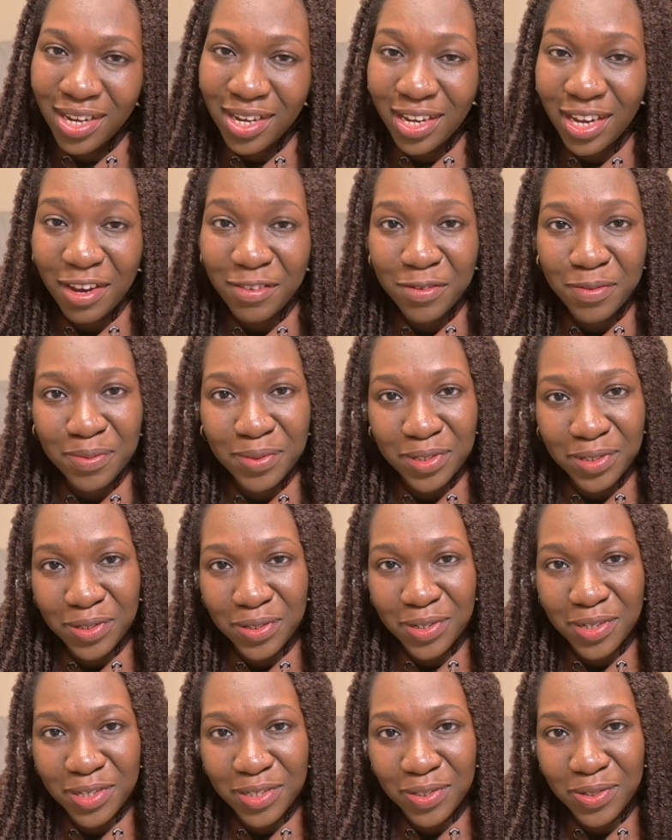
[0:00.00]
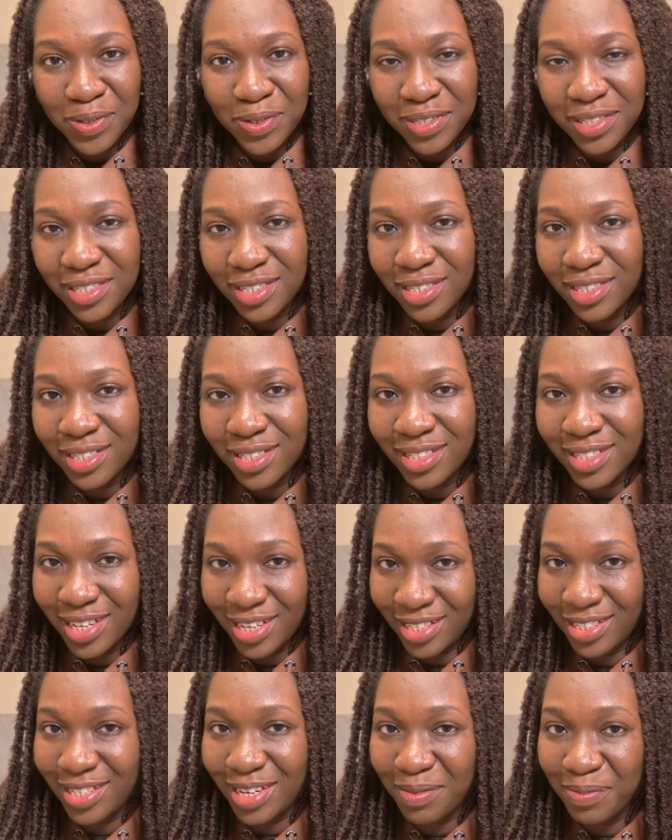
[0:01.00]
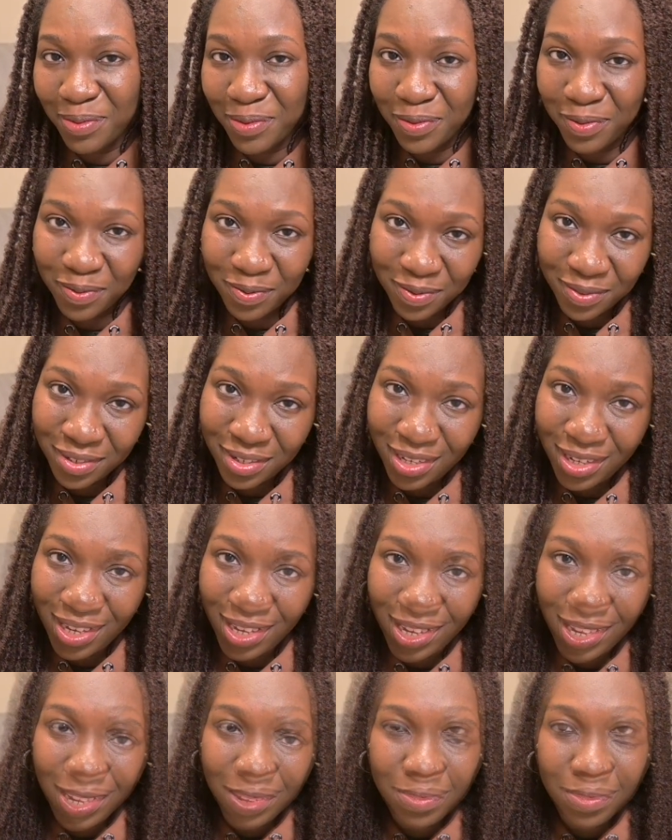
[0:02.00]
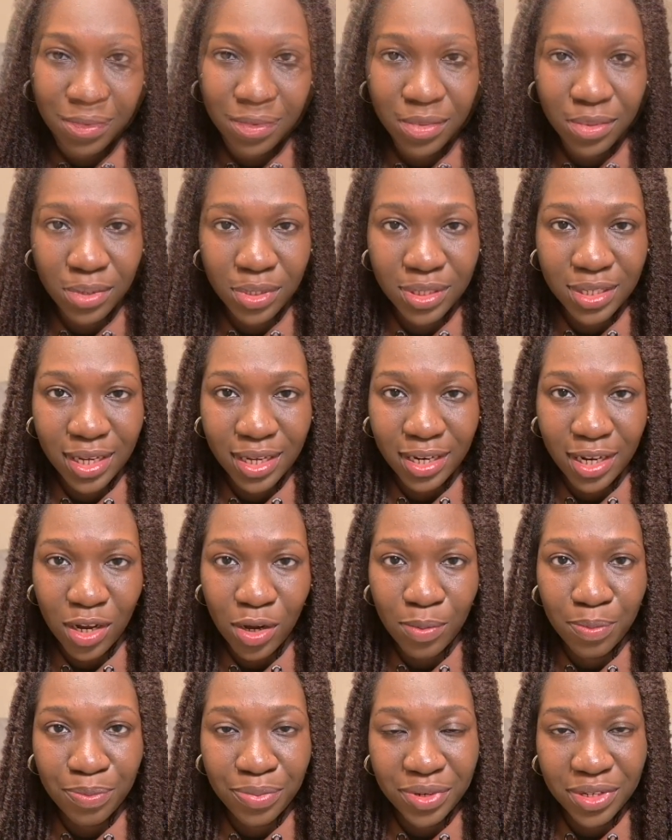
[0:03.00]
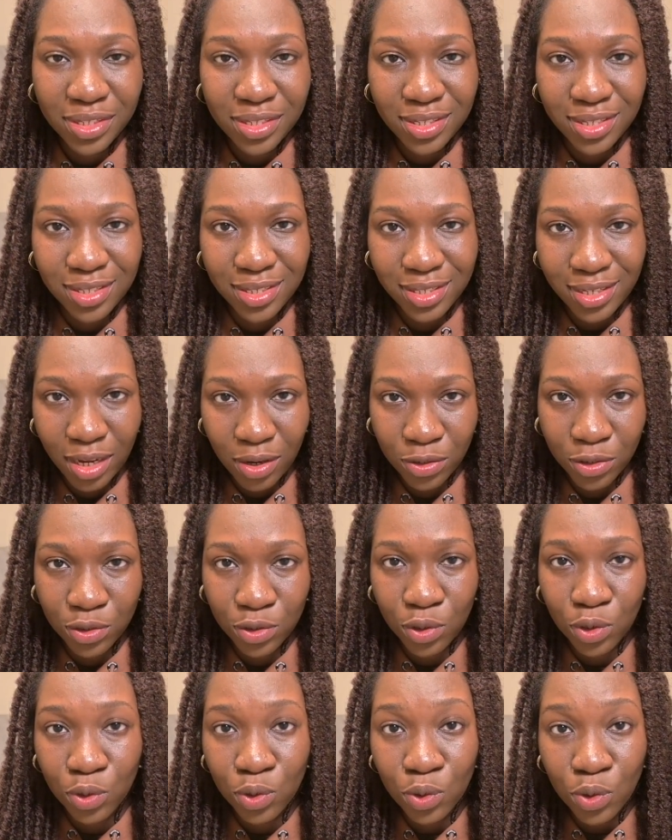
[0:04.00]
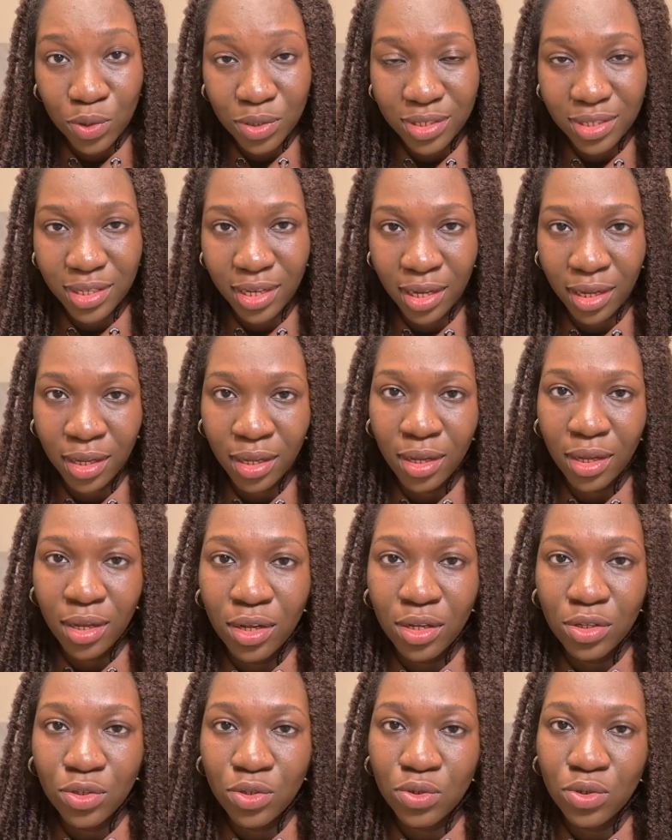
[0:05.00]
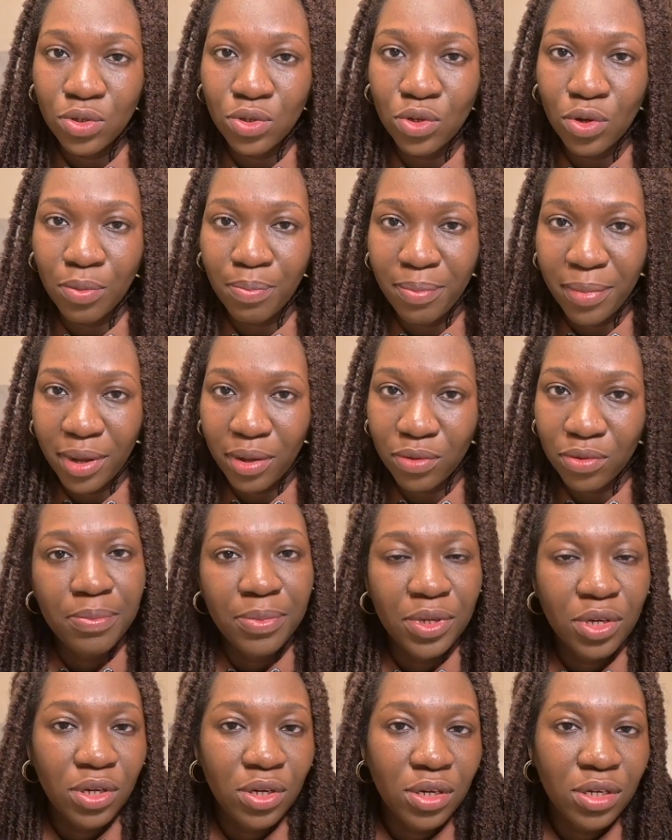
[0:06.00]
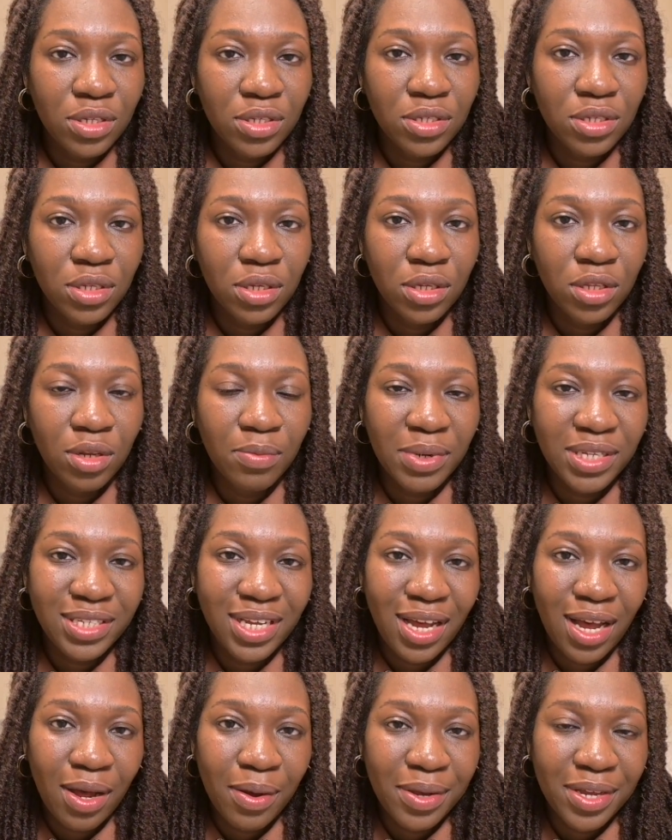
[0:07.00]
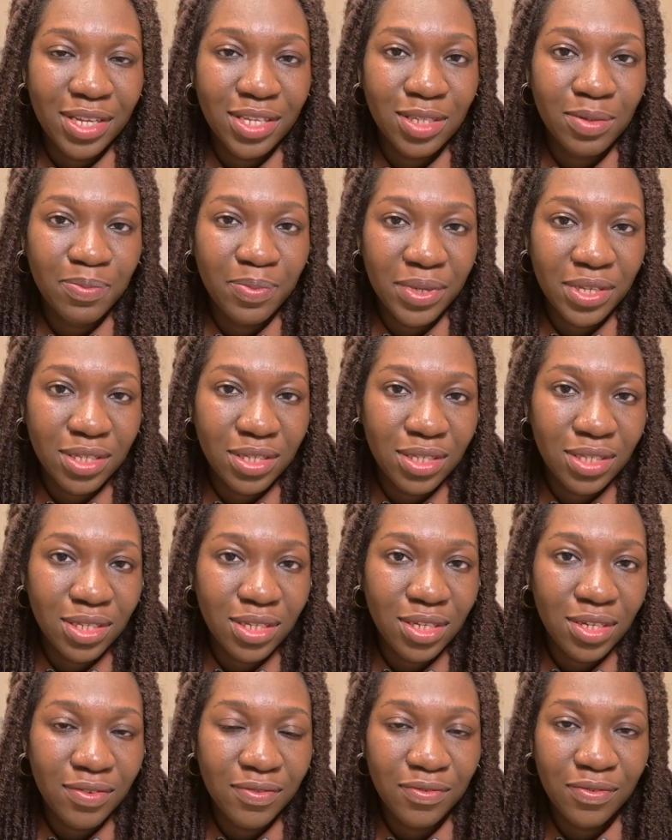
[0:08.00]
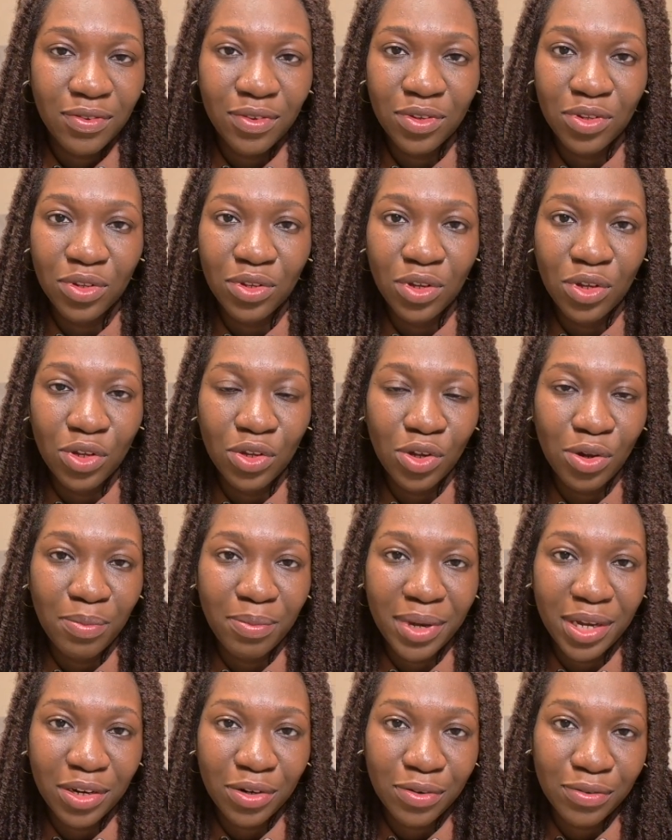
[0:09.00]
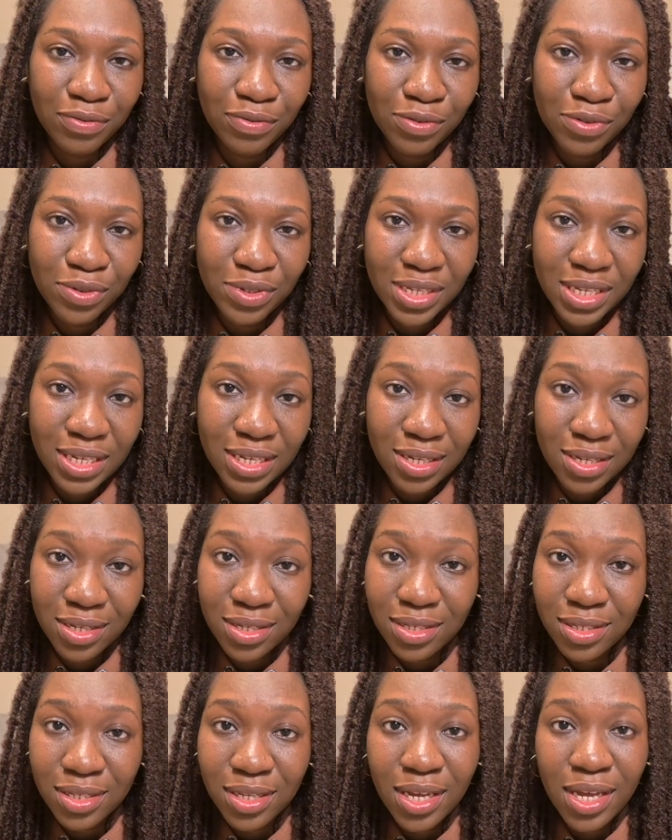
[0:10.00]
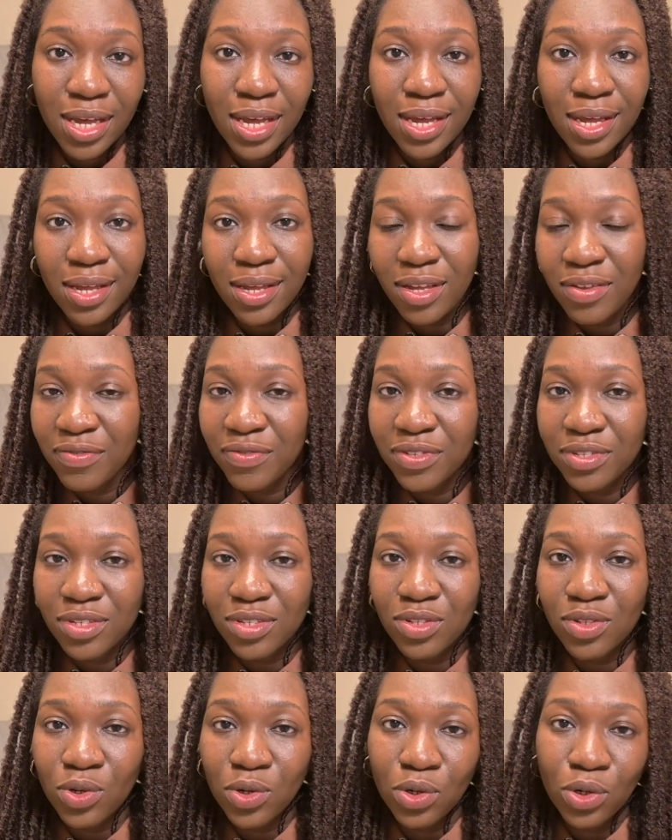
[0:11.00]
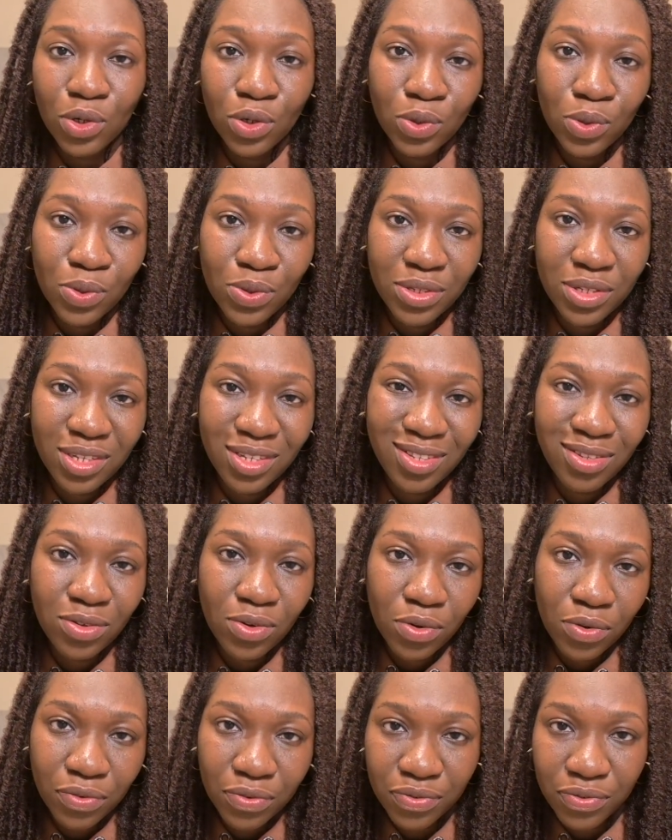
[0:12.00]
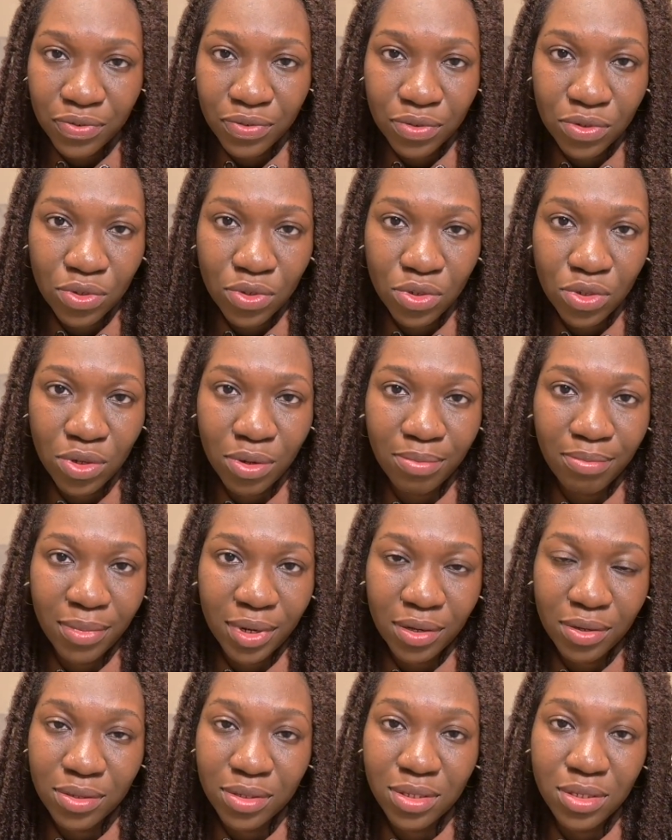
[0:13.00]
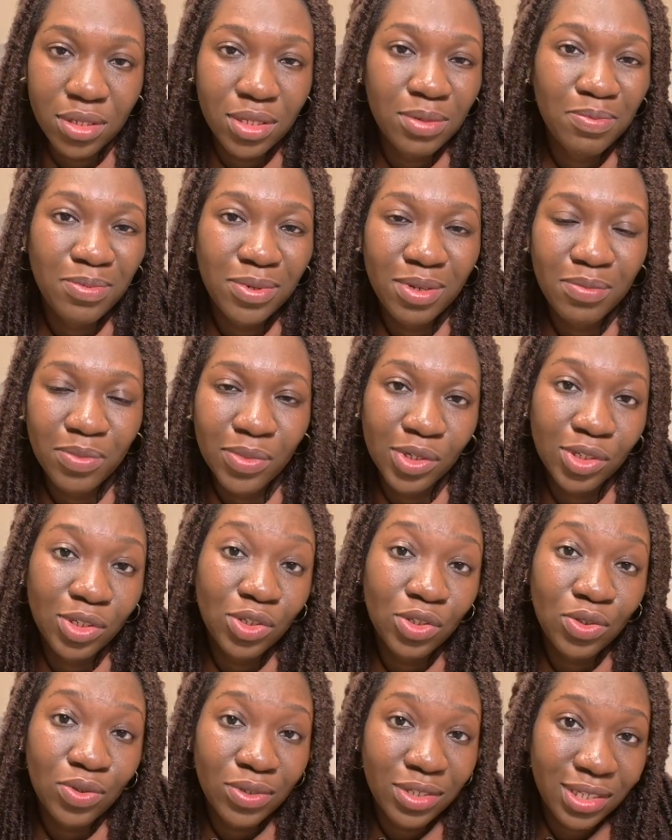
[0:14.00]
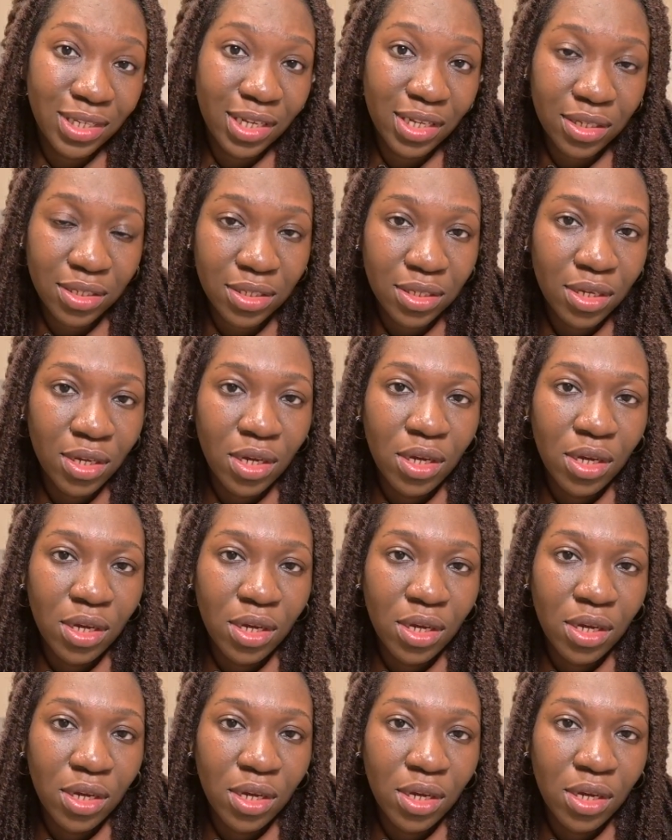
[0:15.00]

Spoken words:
You have to be sure it's not that type of earpiece. It can help bring the sound closer to your mouth, because no matter how expensive your microphone is, if it is not close enough to your mouth, it's pretty much useless.